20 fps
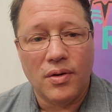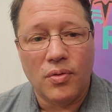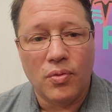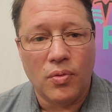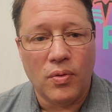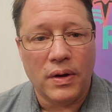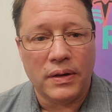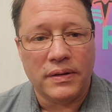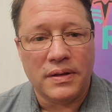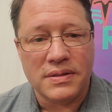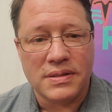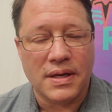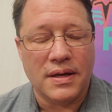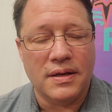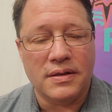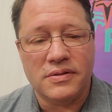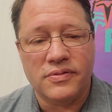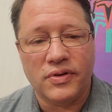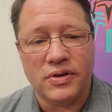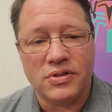what the
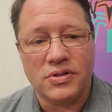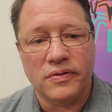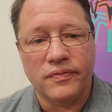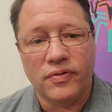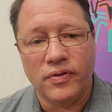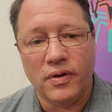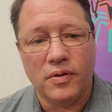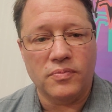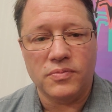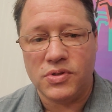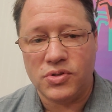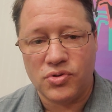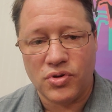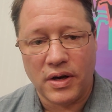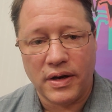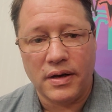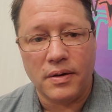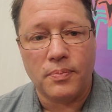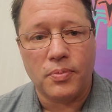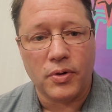science fiction films
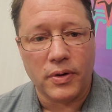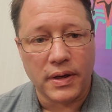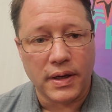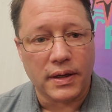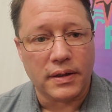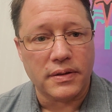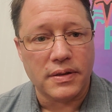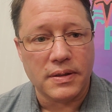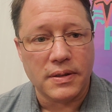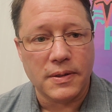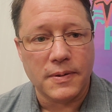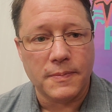try to predict.